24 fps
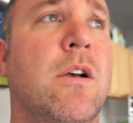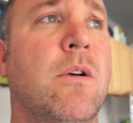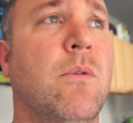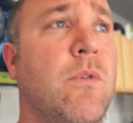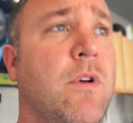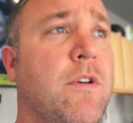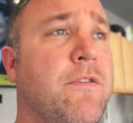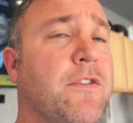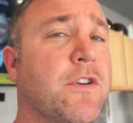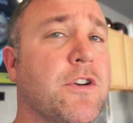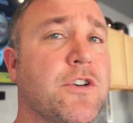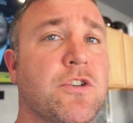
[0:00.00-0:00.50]

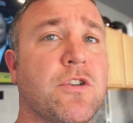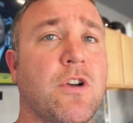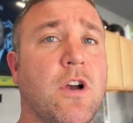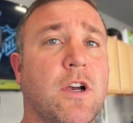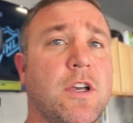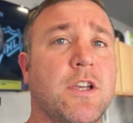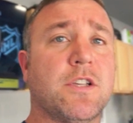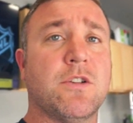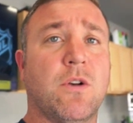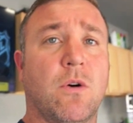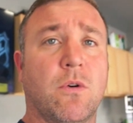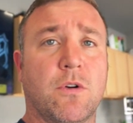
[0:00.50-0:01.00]
if your
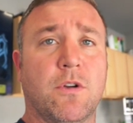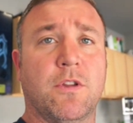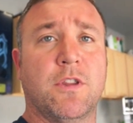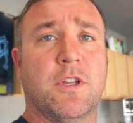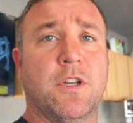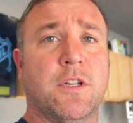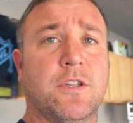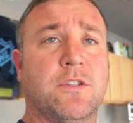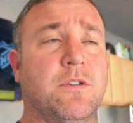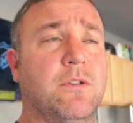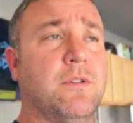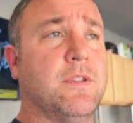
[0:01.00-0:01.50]
truck is older
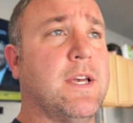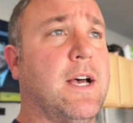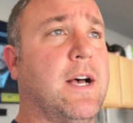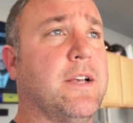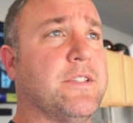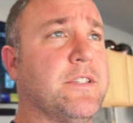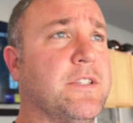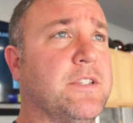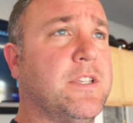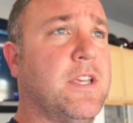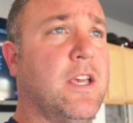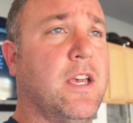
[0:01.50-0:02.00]
than a
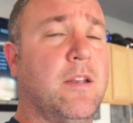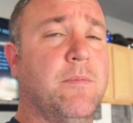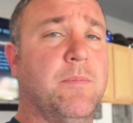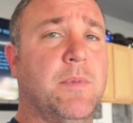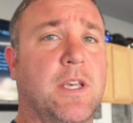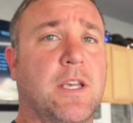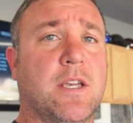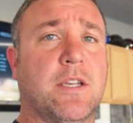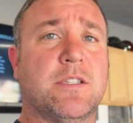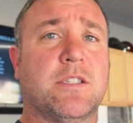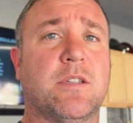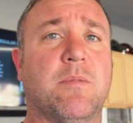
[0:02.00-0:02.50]
2010,
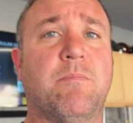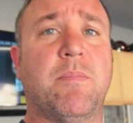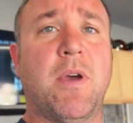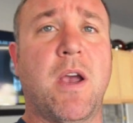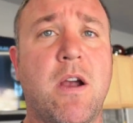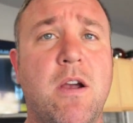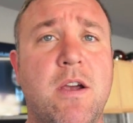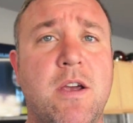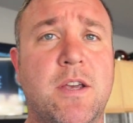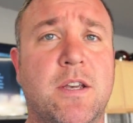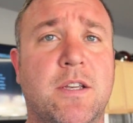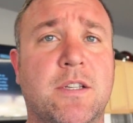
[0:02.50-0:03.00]
because the
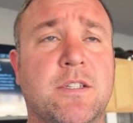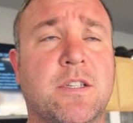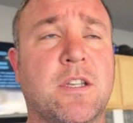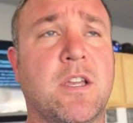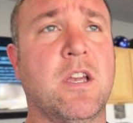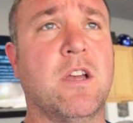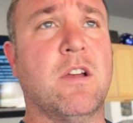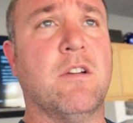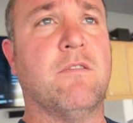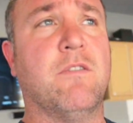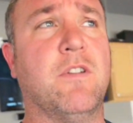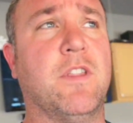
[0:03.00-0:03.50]
bearings
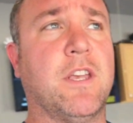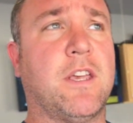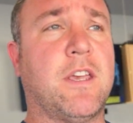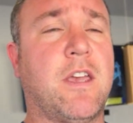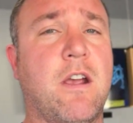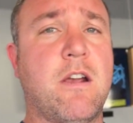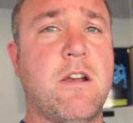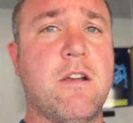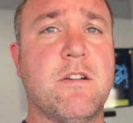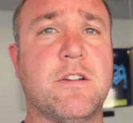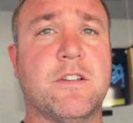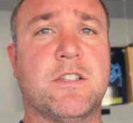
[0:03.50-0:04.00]
for the
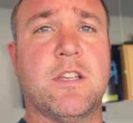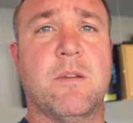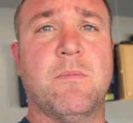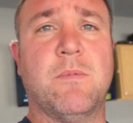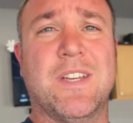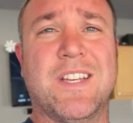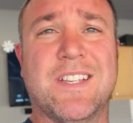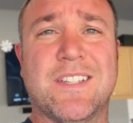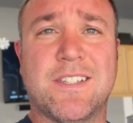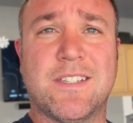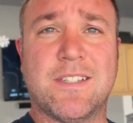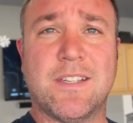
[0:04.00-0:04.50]
carrier
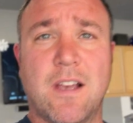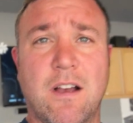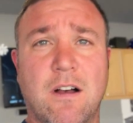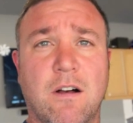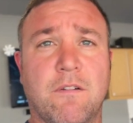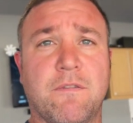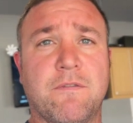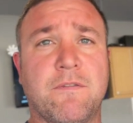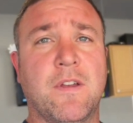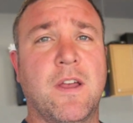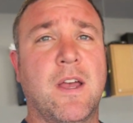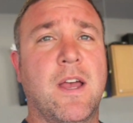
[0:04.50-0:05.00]
assembly
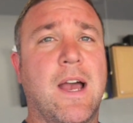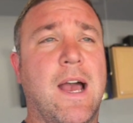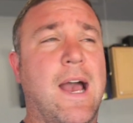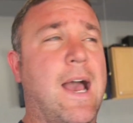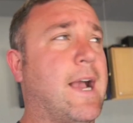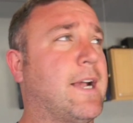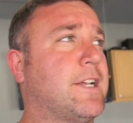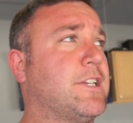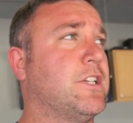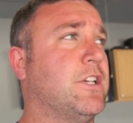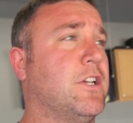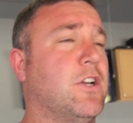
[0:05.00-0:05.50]
itself
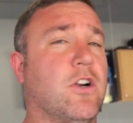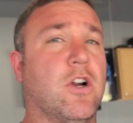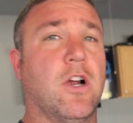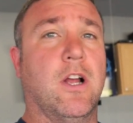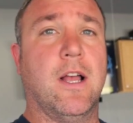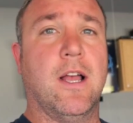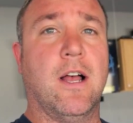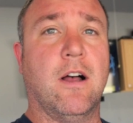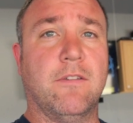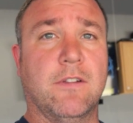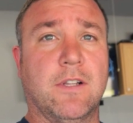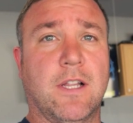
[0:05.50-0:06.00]
actually are
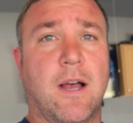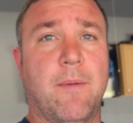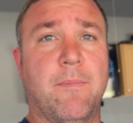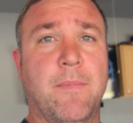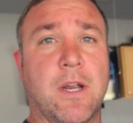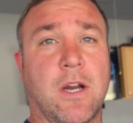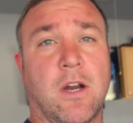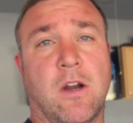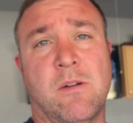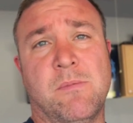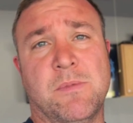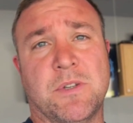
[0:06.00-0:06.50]
a hell of a lot
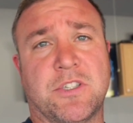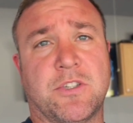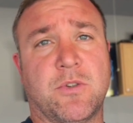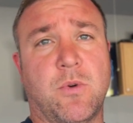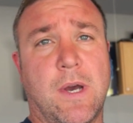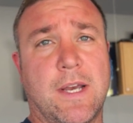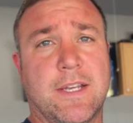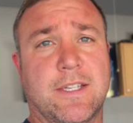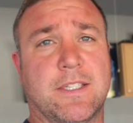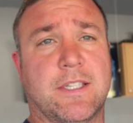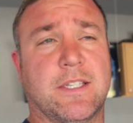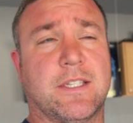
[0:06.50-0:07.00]
bigger, almost
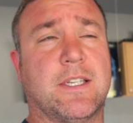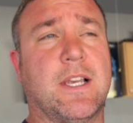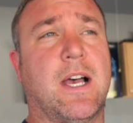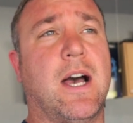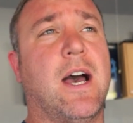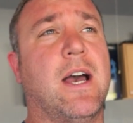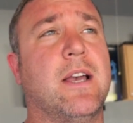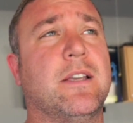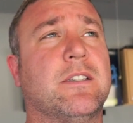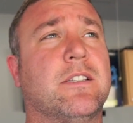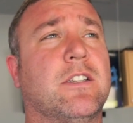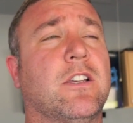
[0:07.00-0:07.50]
twice the
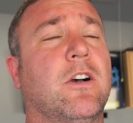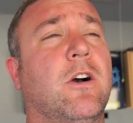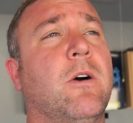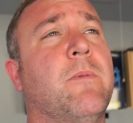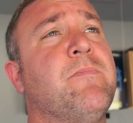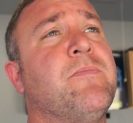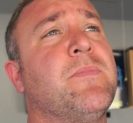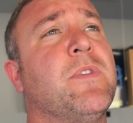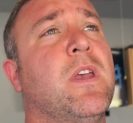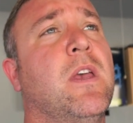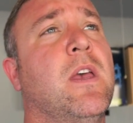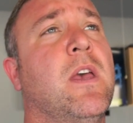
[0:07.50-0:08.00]
size. So
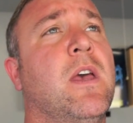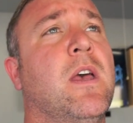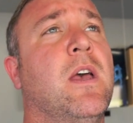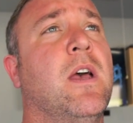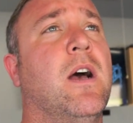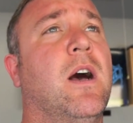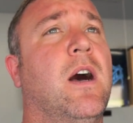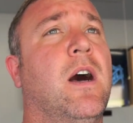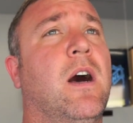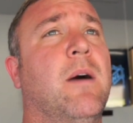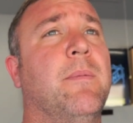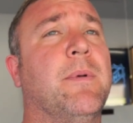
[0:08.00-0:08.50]

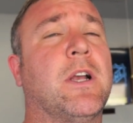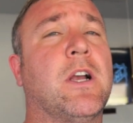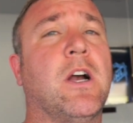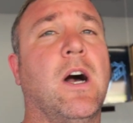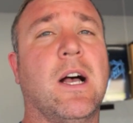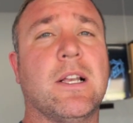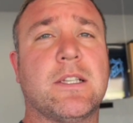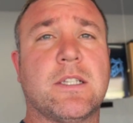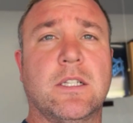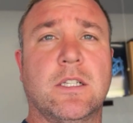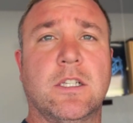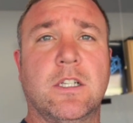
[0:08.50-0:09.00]
it
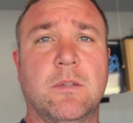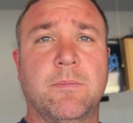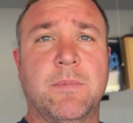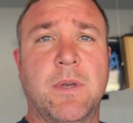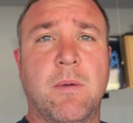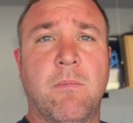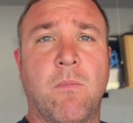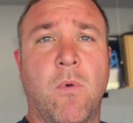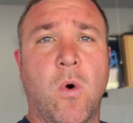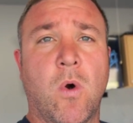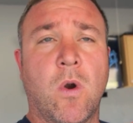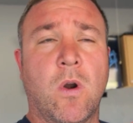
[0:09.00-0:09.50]
costs a little
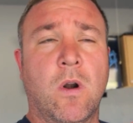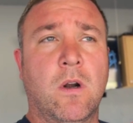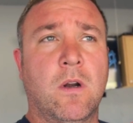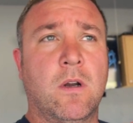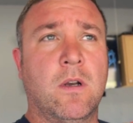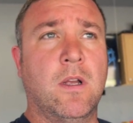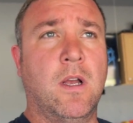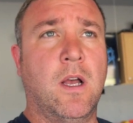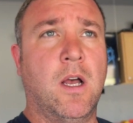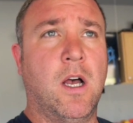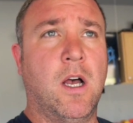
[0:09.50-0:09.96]
bit more